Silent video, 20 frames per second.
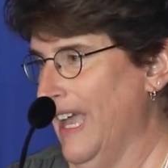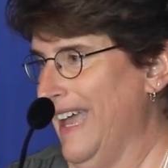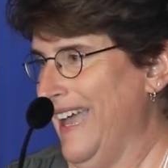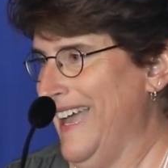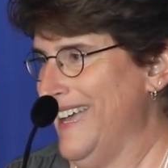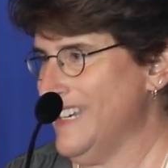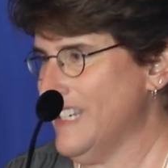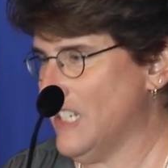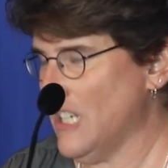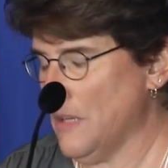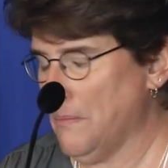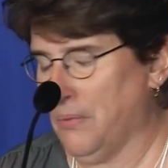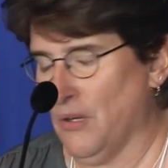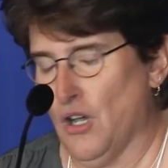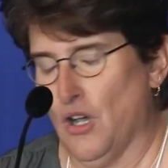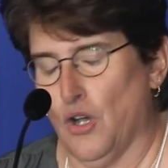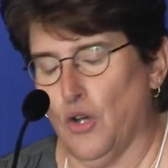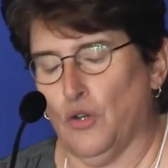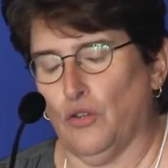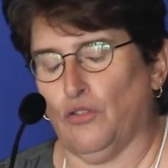and
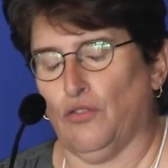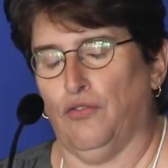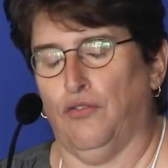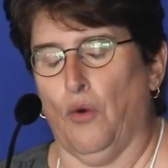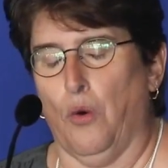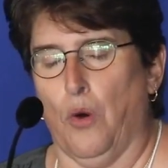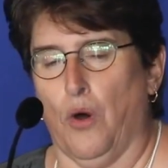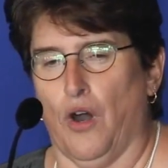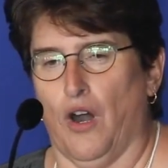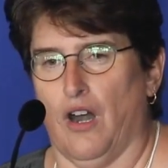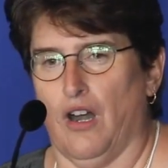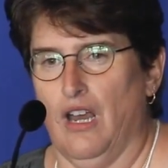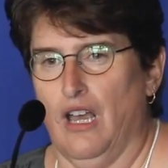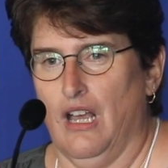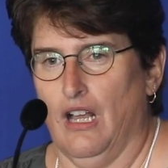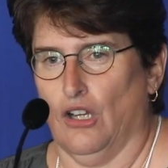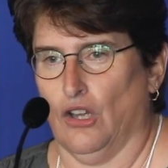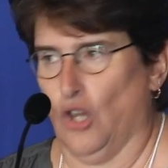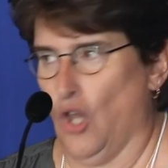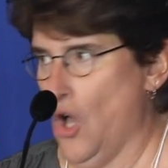depots for
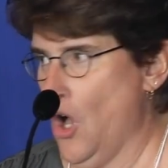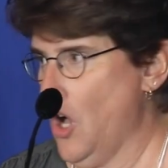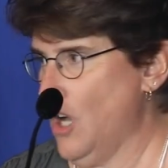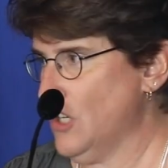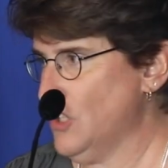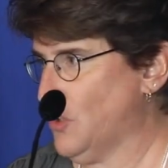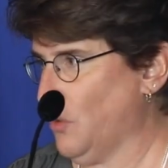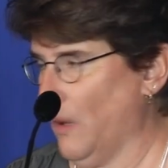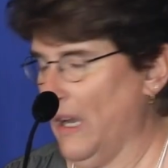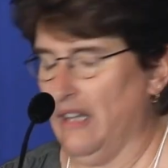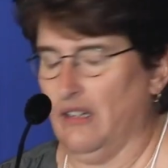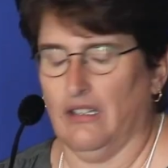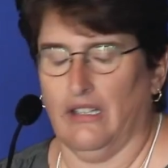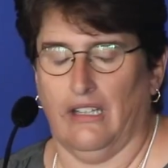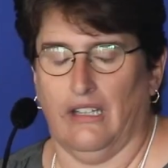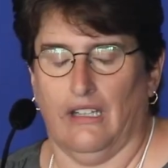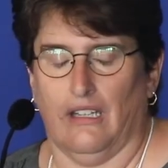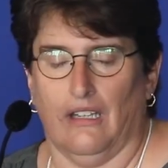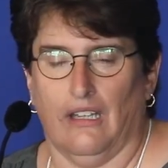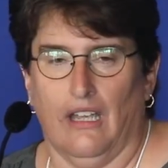
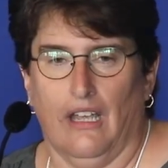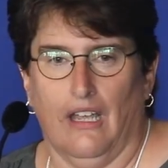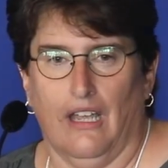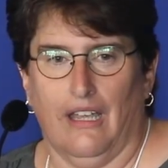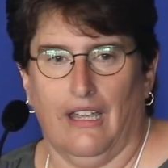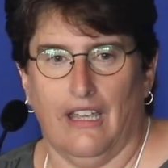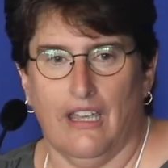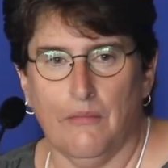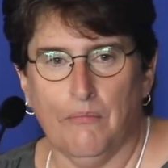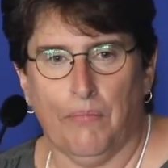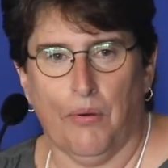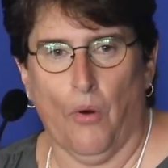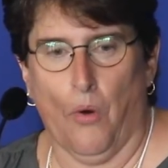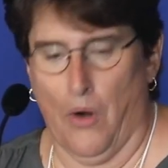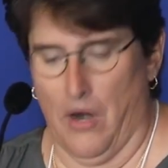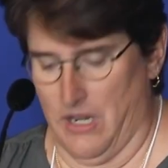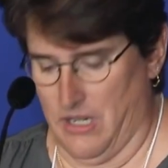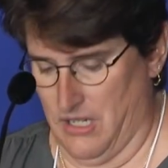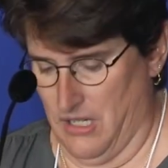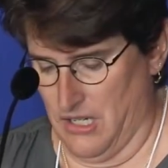long-dwelling
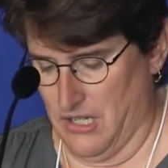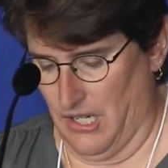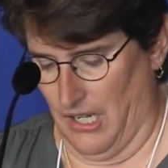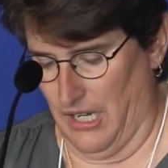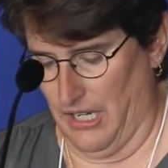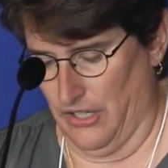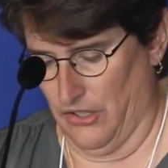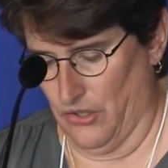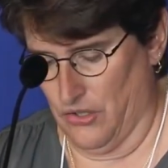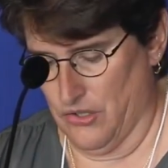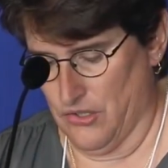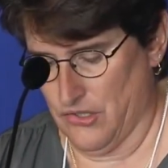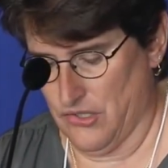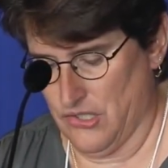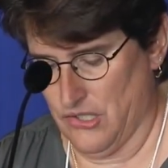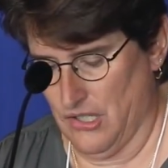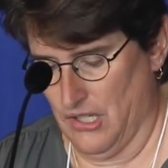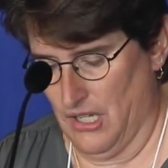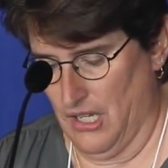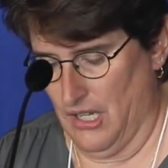import
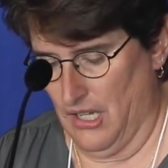containers.